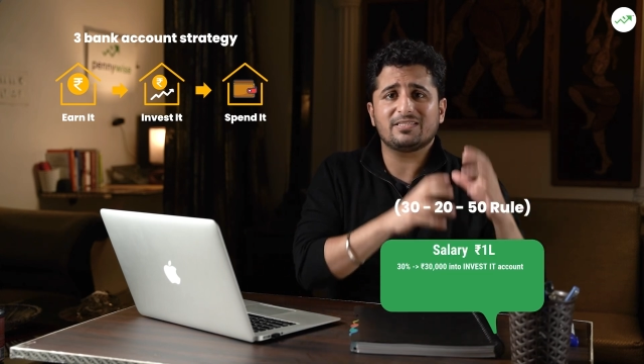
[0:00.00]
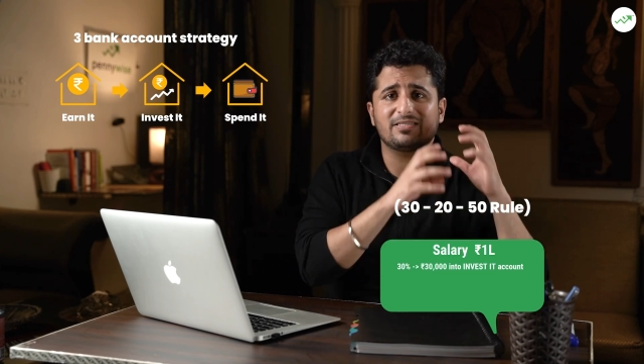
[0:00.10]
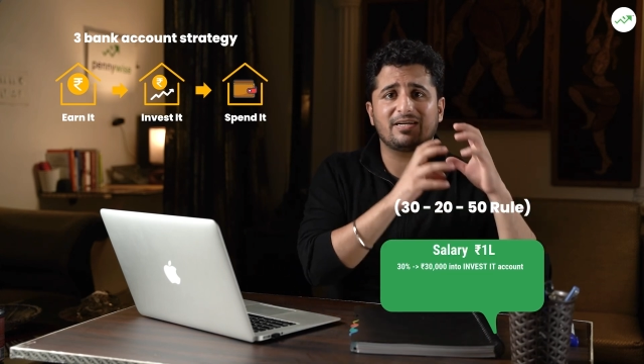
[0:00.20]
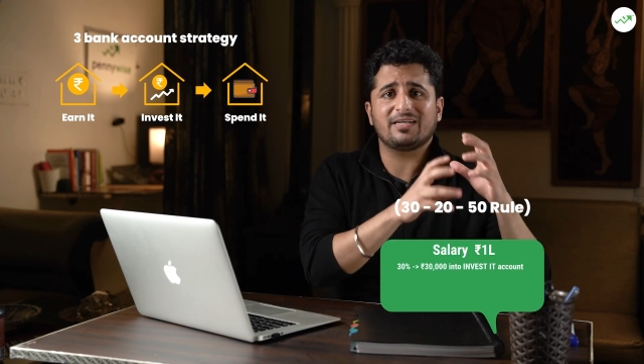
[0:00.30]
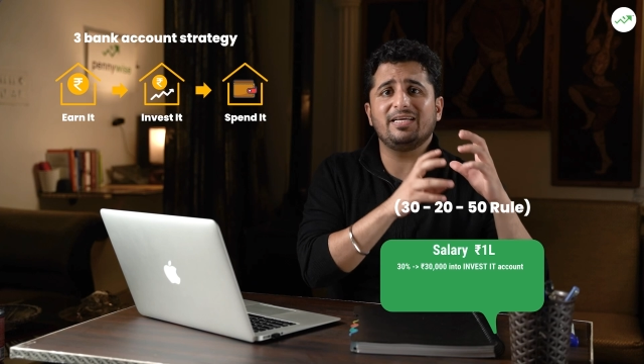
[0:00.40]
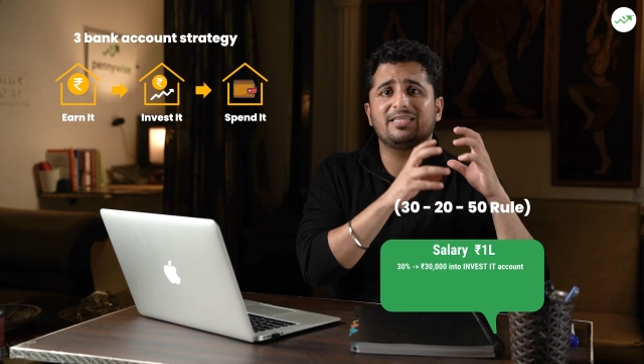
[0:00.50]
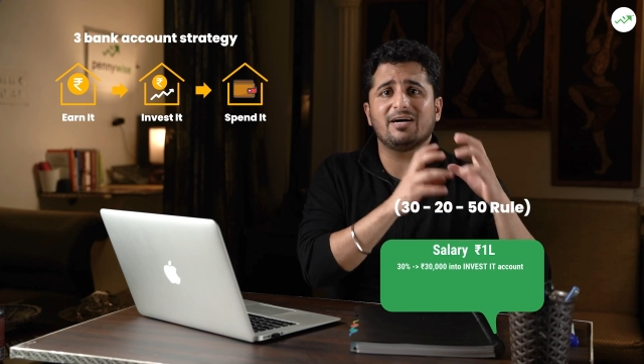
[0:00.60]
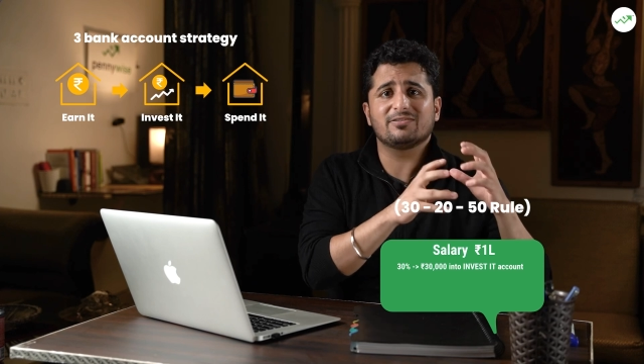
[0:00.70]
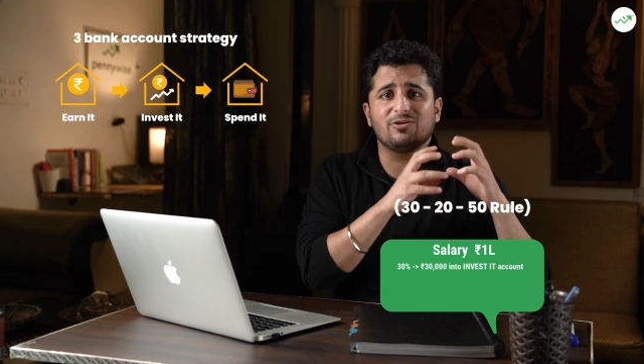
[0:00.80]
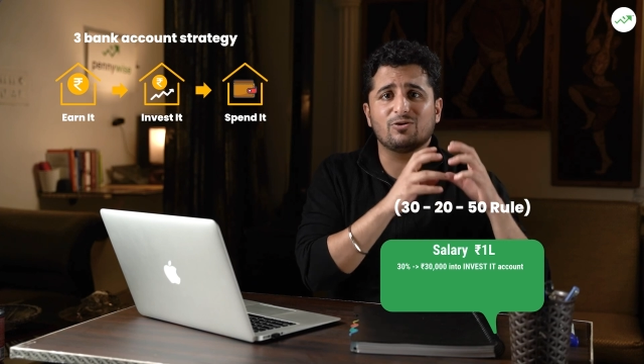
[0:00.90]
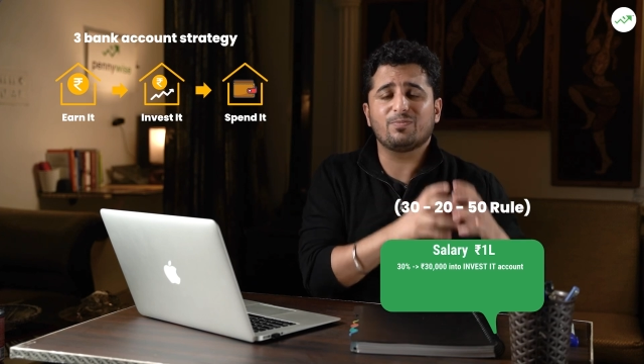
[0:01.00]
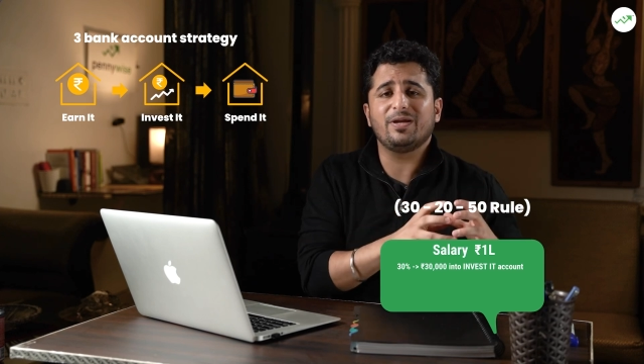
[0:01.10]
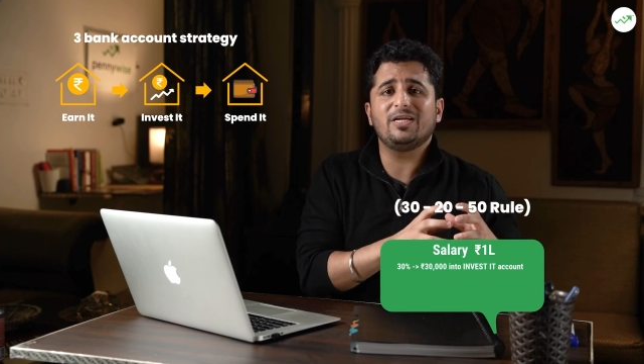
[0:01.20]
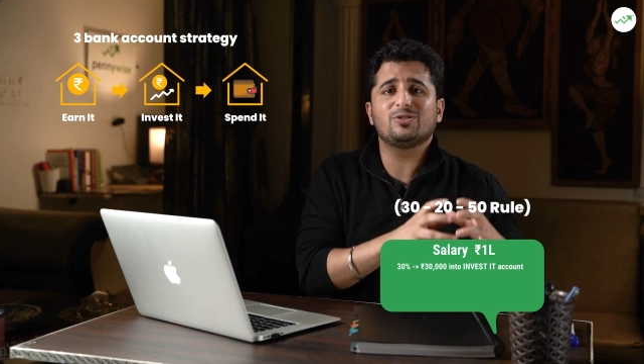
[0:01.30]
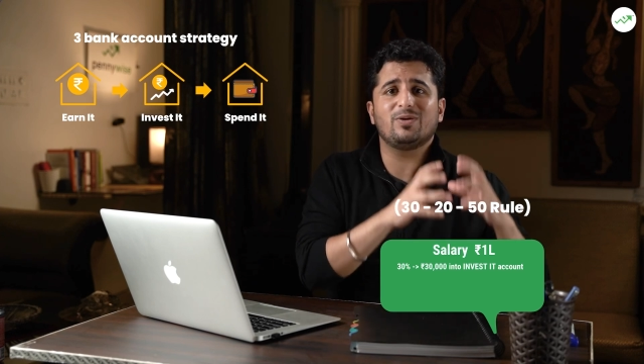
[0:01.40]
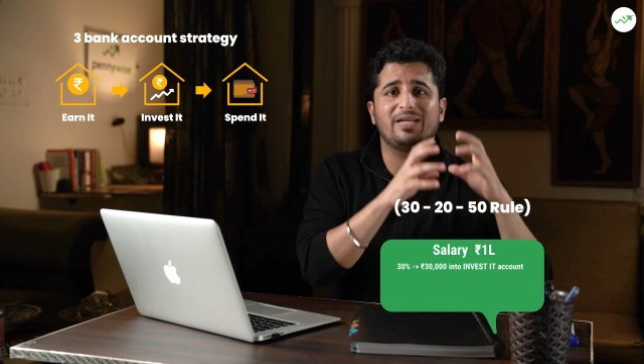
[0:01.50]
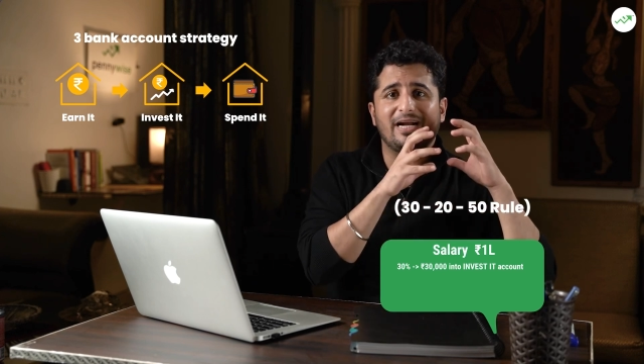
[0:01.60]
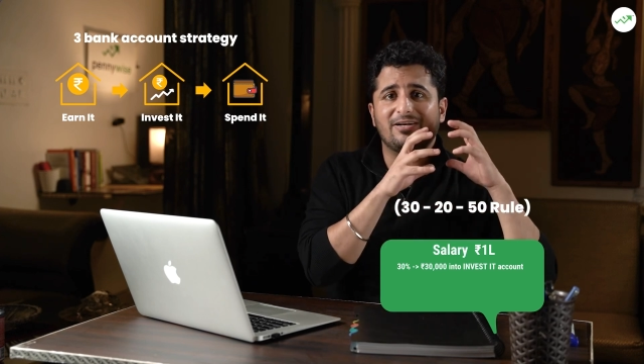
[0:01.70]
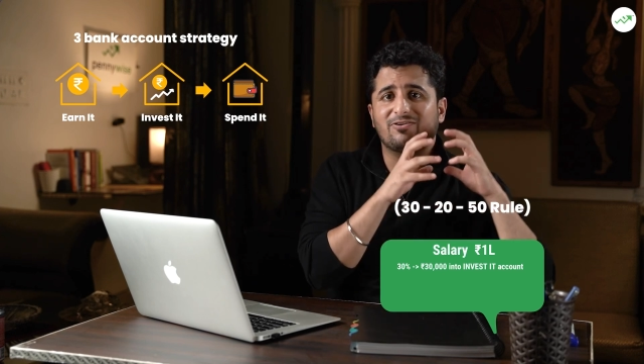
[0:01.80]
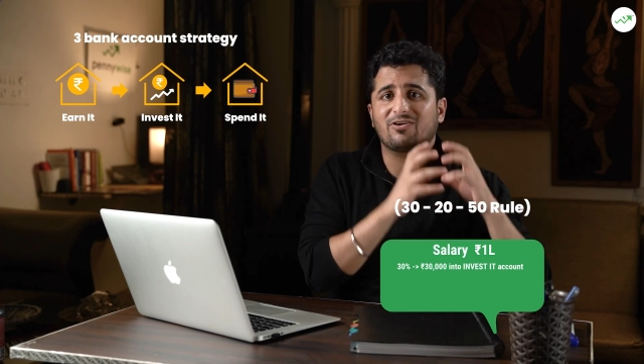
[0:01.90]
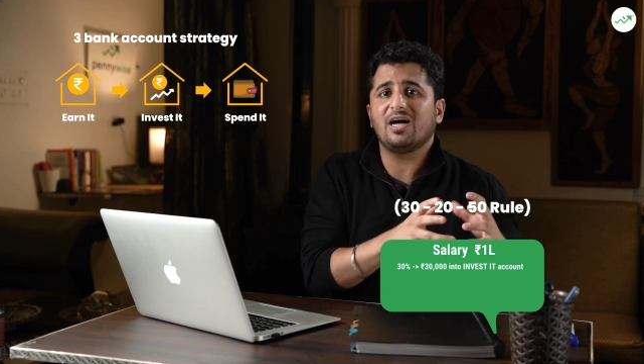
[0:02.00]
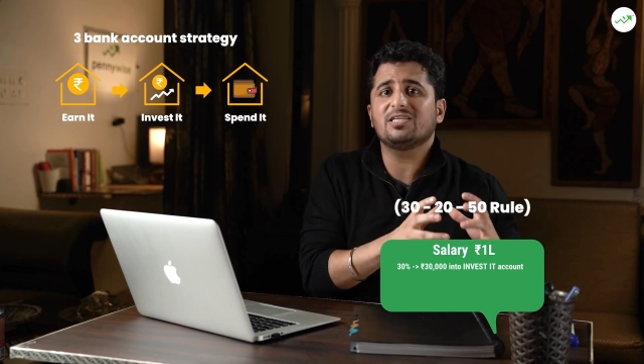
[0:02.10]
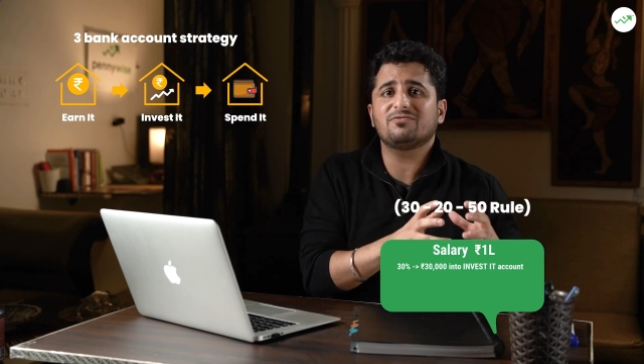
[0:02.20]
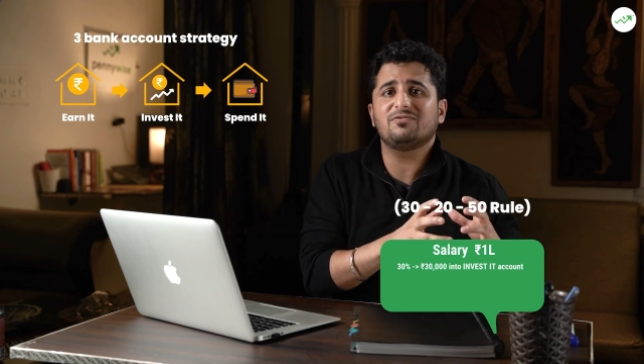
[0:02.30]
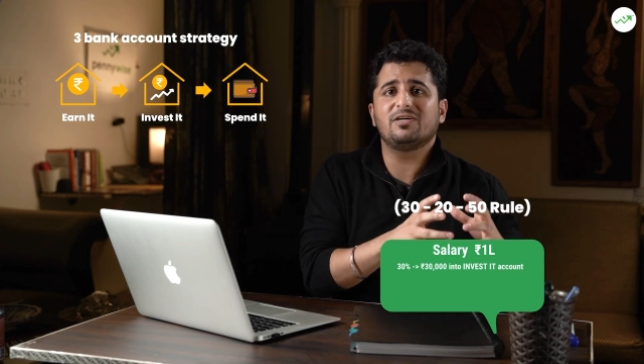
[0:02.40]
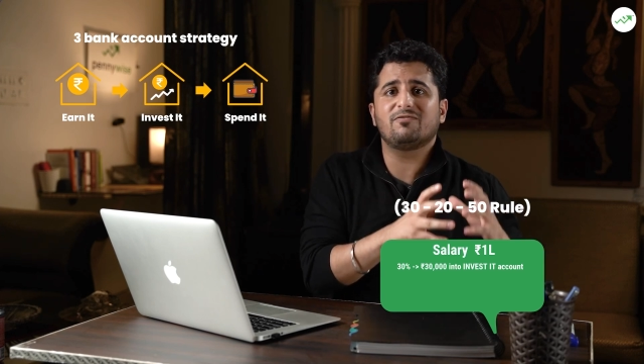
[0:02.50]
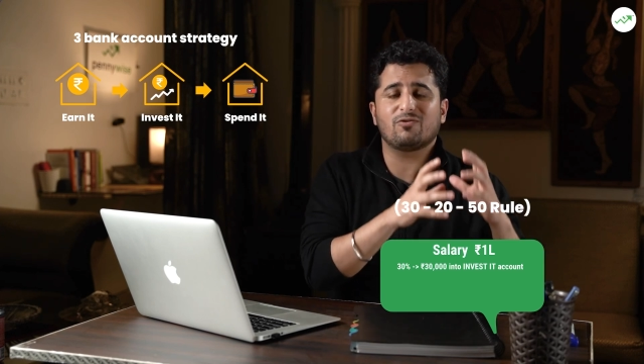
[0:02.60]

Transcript: 30,000 rupees will get transferred